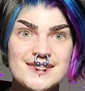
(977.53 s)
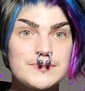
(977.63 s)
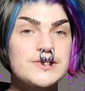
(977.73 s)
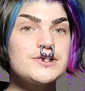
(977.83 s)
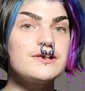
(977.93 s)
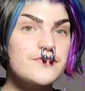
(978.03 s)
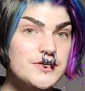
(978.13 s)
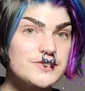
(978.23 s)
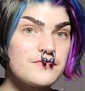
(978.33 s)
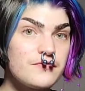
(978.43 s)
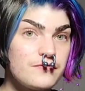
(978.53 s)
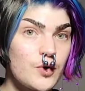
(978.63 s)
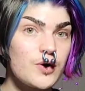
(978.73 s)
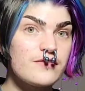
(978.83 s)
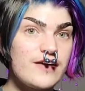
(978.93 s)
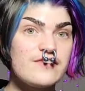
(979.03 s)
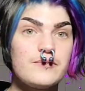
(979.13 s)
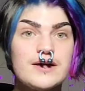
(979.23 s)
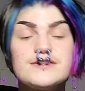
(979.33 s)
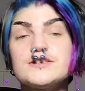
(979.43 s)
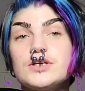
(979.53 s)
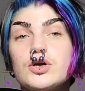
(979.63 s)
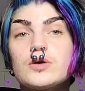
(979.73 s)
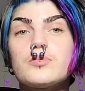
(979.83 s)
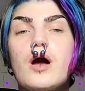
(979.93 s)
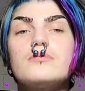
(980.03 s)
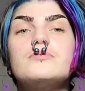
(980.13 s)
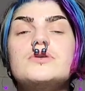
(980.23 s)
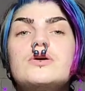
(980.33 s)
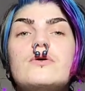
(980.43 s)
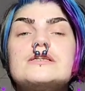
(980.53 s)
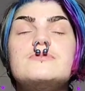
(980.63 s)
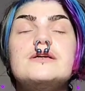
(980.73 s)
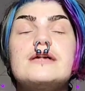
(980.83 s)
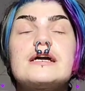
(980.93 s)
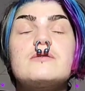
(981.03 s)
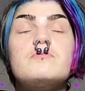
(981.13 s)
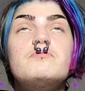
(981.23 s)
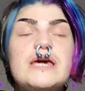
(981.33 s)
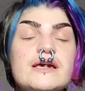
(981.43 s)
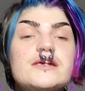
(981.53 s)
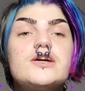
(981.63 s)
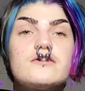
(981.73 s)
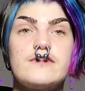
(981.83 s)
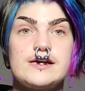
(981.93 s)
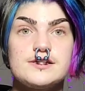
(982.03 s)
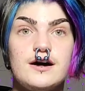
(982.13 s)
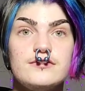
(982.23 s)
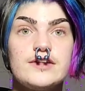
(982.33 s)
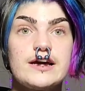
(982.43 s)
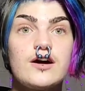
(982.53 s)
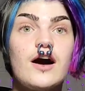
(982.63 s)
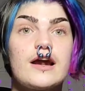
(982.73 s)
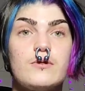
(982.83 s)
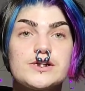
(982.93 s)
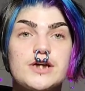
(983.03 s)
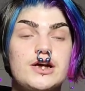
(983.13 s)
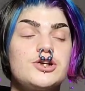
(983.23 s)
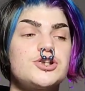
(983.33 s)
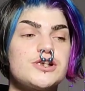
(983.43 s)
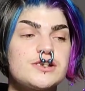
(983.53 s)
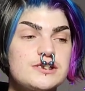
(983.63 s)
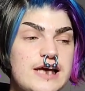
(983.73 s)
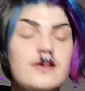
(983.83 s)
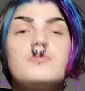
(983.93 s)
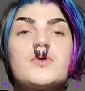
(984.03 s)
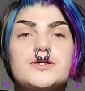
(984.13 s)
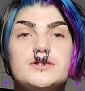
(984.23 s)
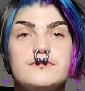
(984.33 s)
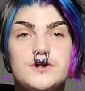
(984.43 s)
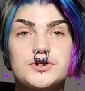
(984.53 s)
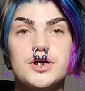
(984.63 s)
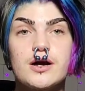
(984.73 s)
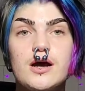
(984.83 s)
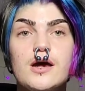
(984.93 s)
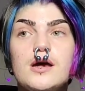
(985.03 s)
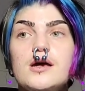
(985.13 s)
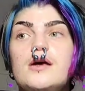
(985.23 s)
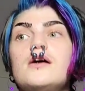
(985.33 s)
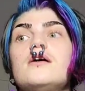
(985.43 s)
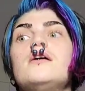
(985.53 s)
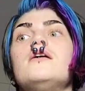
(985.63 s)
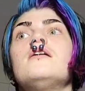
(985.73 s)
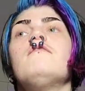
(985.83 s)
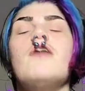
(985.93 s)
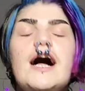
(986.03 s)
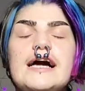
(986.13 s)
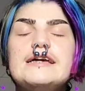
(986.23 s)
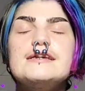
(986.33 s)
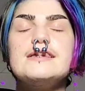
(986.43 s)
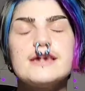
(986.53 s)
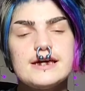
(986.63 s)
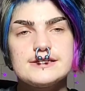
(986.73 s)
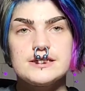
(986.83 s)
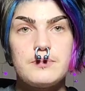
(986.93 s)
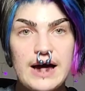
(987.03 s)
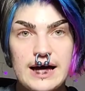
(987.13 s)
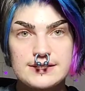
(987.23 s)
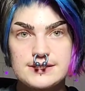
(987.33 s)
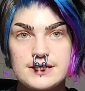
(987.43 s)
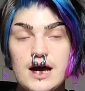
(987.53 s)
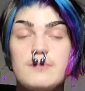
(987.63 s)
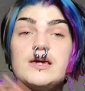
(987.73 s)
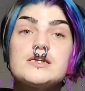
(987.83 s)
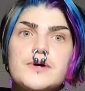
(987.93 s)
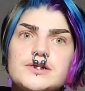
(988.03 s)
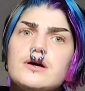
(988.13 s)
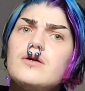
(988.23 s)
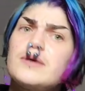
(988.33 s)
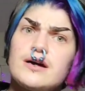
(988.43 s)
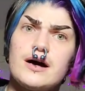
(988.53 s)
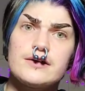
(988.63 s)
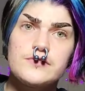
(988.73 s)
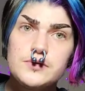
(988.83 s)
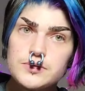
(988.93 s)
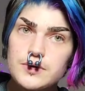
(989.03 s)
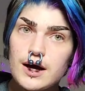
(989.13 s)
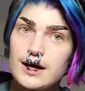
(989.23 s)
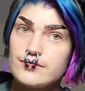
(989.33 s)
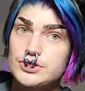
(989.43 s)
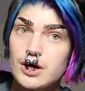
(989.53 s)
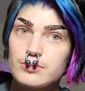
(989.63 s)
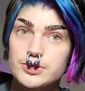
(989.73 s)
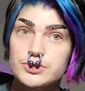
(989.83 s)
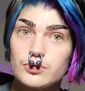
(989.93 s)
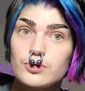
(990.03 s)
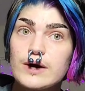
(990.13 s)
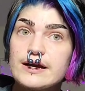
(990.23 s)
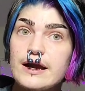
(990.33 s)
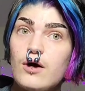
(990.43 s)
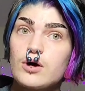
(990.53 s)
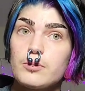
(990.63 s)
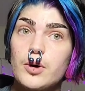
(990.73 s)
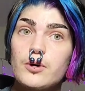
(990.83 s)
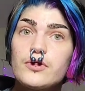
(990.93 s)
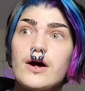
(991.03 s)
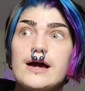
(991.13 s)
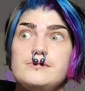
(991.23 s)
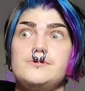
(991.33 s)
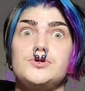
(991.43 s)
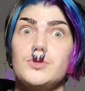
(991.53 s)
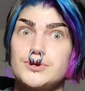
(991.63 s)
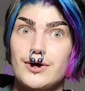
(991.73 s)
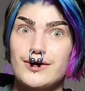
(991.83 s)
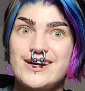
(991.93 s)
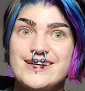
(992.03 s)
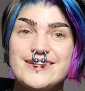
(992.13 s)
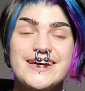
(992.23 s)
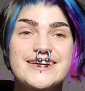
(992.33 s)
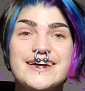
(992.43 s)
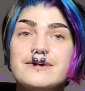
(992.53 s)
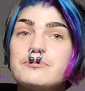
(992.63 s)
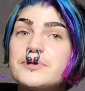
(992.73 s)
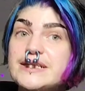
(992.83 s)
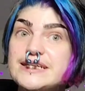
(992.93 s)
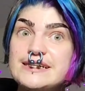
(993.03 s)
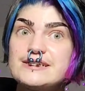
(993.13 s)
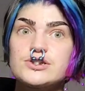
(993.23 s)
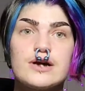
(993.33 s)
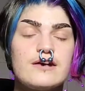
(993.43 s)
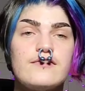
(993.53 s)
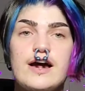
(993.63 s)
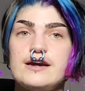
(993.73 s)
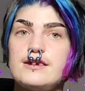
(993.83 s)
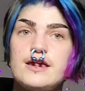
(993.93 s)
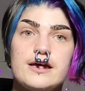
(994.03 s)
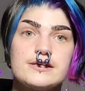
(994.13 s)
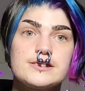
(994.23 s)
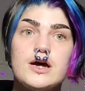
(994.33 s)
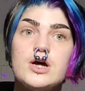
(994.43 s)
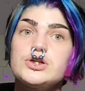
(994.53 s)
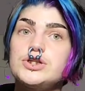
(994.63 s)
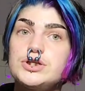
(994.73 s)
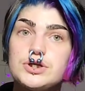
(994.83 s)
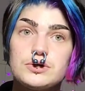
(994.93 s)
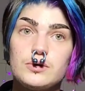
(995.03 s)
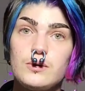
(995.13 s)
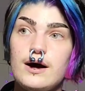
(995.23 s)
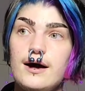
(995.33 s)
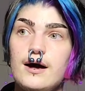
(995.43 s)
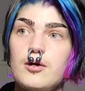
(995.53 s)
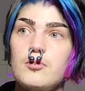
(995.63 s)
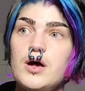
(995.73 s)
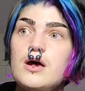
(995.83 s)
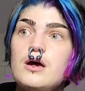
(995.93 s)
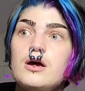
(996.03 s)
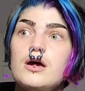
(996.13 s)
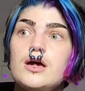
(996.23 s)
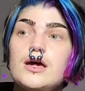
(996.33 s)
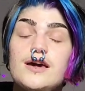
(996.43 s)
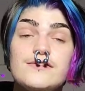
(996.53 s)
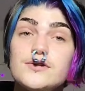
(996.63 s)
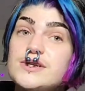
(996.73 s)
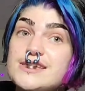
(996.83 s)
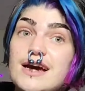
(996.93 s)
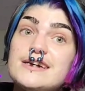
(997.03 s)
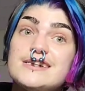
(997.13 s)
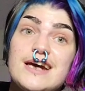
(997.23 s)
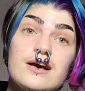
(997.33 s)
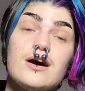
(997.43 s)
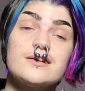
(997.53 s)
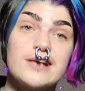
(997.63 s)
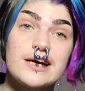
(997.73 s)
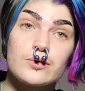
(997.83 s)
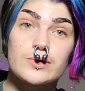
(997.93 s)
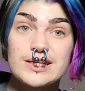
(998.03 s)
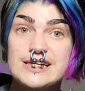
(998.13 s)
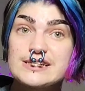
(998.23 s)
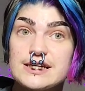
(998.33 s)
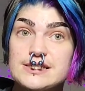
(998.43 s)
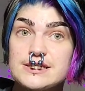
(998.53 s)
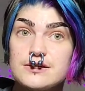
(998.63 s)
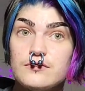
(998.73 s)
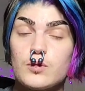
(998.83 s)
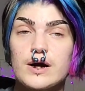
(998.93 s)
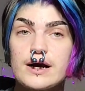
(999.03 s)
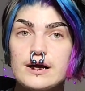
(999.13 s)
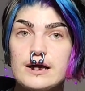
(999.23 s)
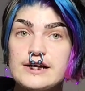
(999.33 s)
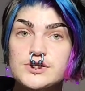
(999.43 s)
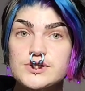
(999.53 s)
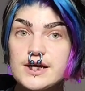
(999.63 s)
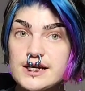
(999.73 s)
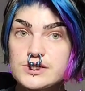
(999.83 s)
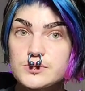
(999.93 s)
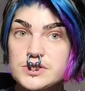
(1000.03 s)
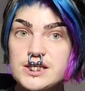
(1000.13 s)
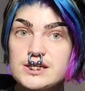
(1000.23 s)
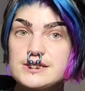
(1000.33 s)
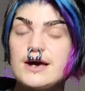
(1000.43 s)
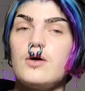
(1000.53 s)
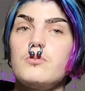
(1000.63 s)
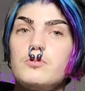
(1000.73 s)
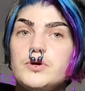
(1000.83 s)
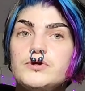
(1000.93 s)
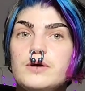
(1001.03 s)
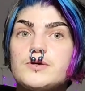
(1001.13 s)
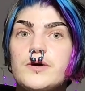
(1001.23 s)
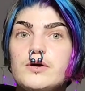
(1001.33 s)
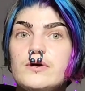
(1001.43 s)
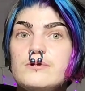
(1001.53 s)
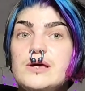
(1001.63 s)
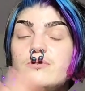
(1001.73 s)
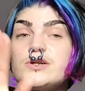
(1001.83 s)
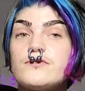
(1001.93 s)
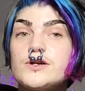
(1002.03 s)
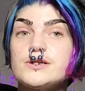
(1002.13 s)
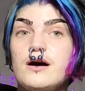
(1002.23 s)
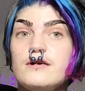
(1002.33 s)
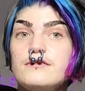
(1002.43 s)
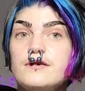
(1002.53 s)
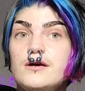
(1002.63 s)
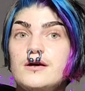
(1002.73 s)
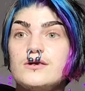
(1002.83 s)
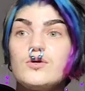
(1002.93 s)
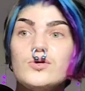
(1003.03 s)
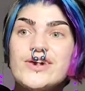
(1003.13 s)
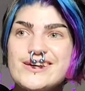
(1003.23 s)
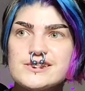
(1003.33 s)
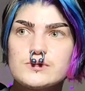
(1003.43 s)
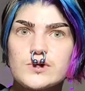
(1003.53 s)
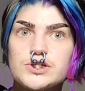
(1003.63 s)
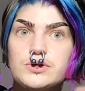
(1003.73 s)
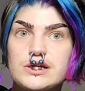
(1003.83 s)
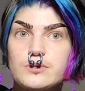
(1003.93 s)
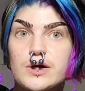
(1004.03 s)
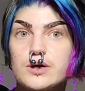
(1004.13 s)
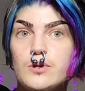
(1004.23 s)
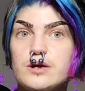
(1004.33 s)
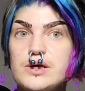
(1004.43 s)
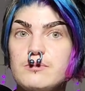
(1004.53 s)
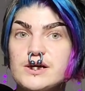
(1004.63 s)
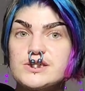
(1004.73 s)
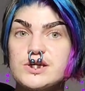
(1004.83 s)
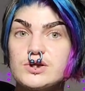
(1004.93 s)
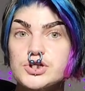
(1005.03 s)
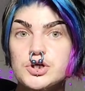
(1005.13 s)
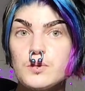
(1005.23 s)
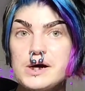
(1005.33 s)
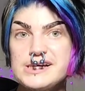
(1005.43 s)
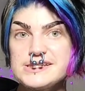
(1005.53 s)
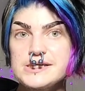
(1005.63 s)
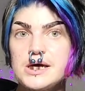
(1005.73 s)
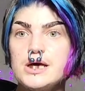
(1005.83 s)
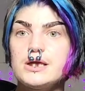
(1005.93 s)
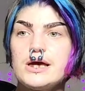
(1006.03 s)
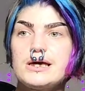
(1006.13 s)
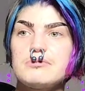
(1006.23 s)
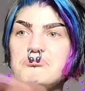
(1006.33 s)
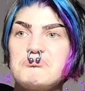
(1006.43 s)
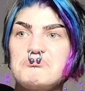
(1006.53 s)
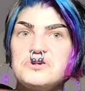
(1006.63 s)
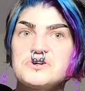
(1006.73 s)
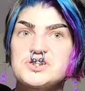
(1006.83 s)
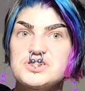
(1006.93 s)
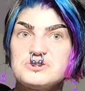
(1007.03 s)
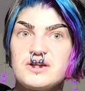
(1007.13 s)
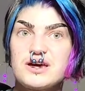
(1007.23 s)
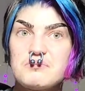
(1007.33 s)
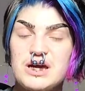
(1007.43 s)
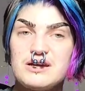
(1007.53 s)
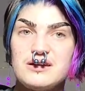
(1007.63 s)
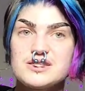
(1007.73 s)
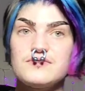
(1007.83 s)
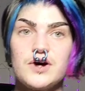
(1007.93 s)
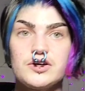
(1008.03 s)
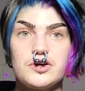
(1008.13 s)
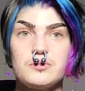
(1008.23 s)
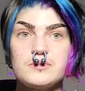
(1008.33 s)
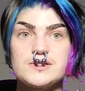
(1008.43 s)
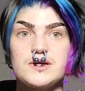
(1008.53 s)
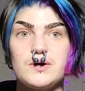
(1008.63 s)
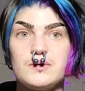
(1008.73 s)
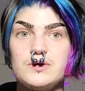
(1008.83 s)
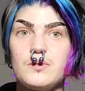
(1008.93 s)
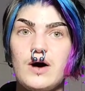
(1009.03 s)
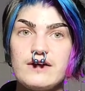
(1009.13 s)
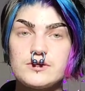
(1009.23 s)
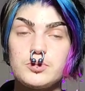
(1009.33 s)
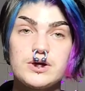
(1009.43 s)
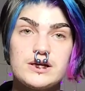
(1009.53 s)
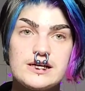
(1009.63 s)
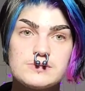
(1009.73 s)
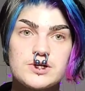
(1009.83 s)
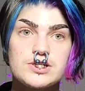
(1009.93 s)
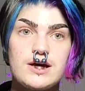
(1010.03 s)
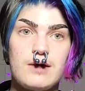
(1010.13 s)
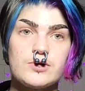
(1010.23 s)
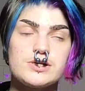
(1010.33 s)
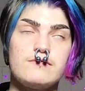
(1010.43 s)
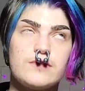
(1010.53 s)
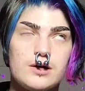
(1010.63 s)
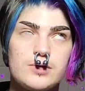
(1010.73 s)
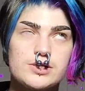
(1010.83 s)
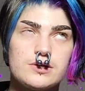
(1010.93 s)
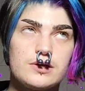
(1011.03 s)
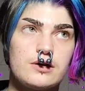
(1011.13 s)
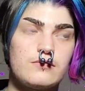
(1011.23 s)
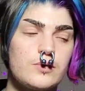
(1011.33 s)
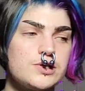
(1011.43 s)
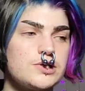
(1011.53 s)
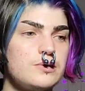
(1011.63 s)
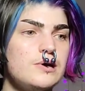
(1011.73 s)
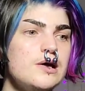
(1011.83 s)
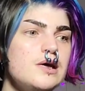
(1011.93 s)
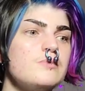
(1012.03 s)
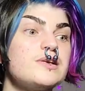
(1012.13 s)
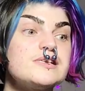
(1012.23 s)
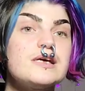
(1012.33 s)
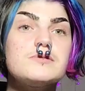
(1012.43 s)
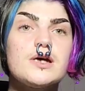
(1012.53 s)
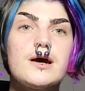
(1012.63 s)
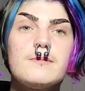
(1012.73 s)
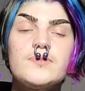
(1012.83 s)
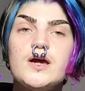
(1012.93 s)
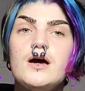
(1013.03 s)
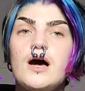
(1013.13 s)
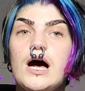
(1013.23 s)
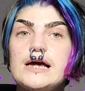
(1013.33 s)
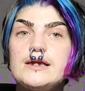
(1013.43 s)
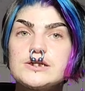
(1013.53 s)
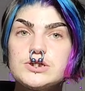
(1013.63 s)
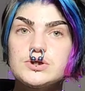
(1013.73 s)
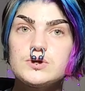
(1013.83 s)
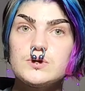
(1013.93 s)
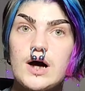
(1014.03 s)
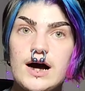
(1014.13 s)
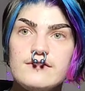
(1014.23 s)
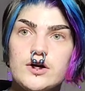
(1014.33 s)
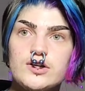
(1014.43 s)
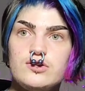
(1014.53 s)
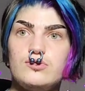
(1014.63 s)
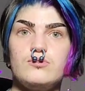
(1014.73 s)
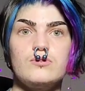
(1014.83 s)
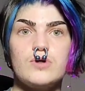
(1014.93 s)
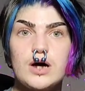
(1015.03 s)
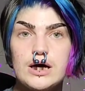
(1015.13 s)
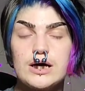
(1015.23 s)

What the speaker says: Especially the first 4 or 5 months, you're probably going to be like peeling your face off. Like, God, I wish I could just teleport to the future. Find things to pass the time, especially, oh my God, if you do not have a job or school right now, or both, I am so sorry. Like, please try to find things to do. If you decide to take on like a really intensive work exercise routine to help build you up to where you want to be, which first off, the cool thing is once you get to where you want to be musculature wise, like, you can just do like maintenance volume, so you won't have to put in as much time, which I'm very much so looking forward to. But at the same time, I like to do high volume